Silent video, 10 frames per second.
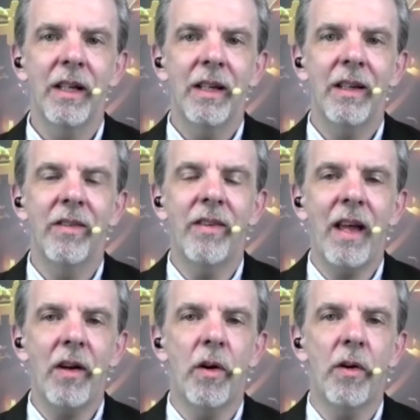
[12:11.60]
Is that
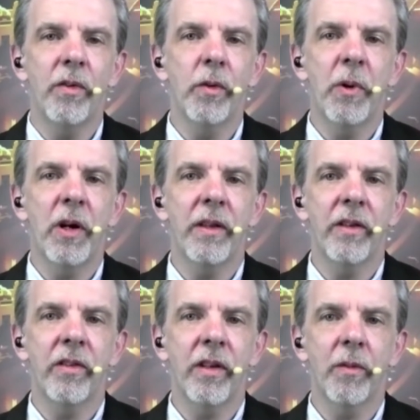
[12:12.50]
also part of the
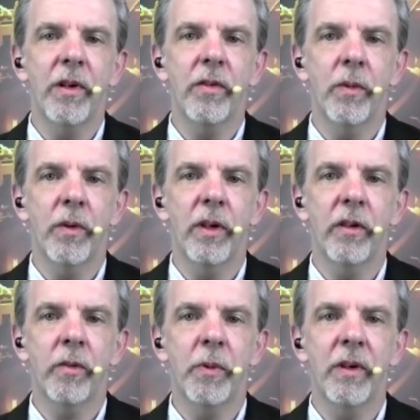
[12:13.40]
acceleration we're going to
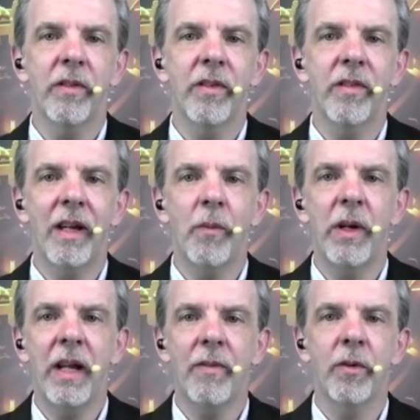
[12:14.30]
experience? Is that we
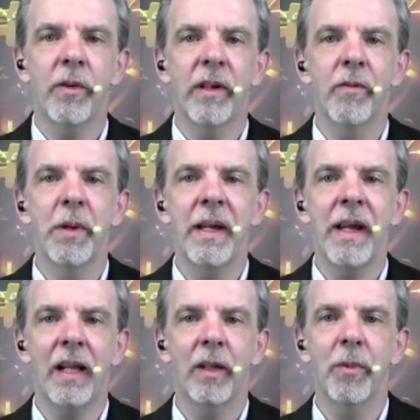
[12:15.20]
have to
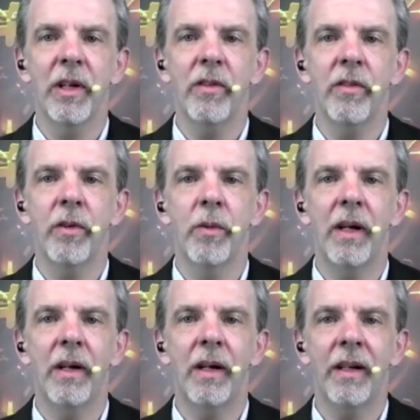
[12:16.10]
recalibrate to
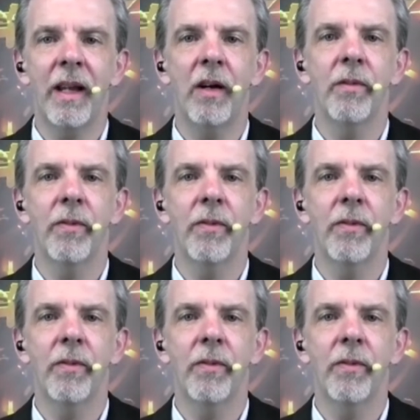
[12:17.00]
account